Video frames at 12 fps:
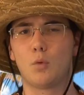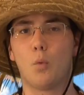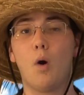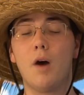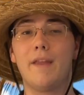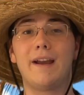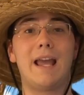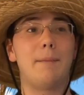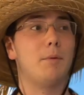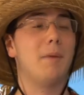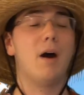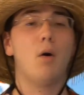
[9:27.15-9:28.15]
One that
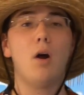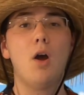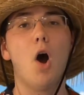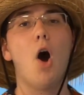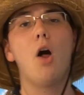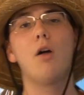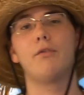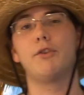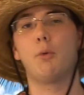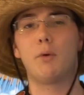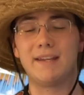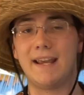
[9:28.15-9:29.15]
kept him out all of
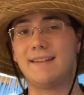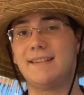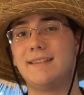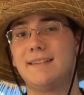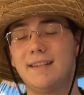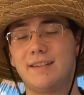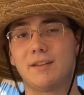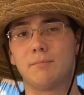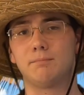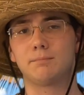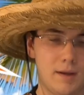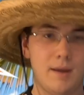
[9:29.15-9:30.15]
the 2018 season.